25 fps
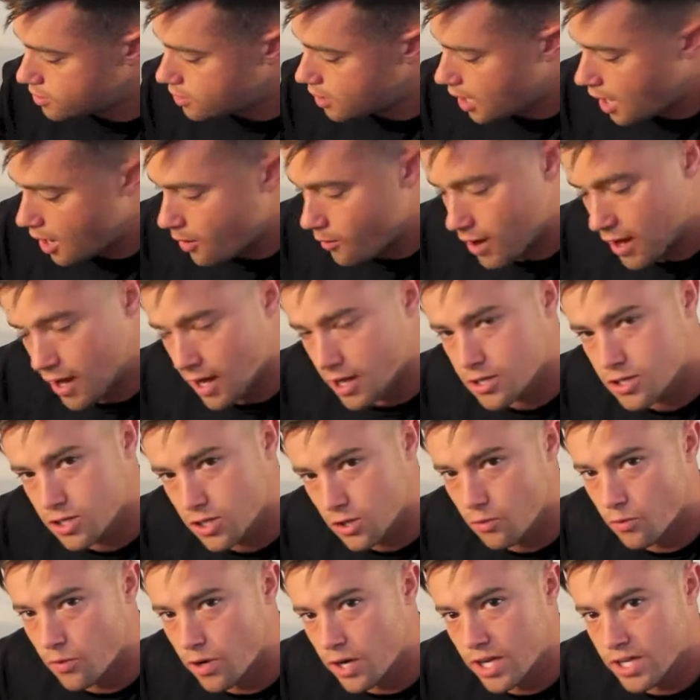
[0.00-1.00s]
actually
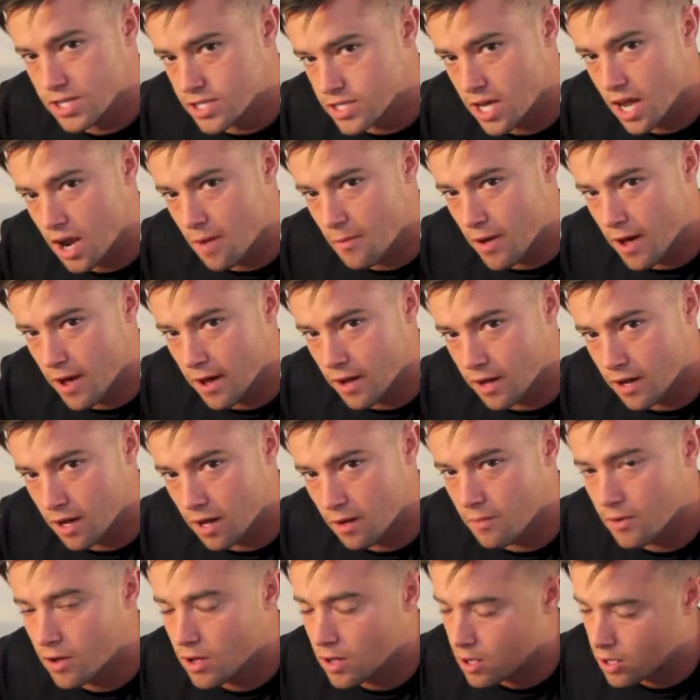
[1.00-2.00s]
reset it back
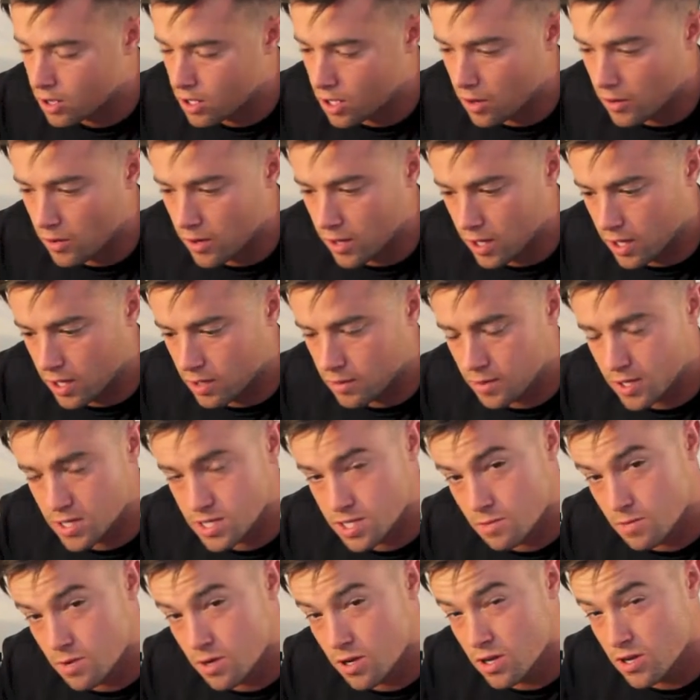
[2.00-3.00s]
up, go ahead, because
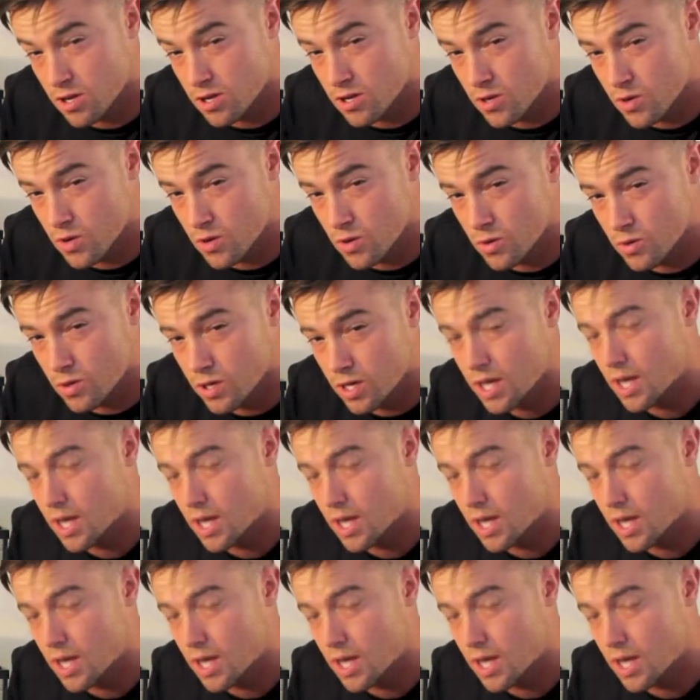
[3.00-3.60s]
I'm going to do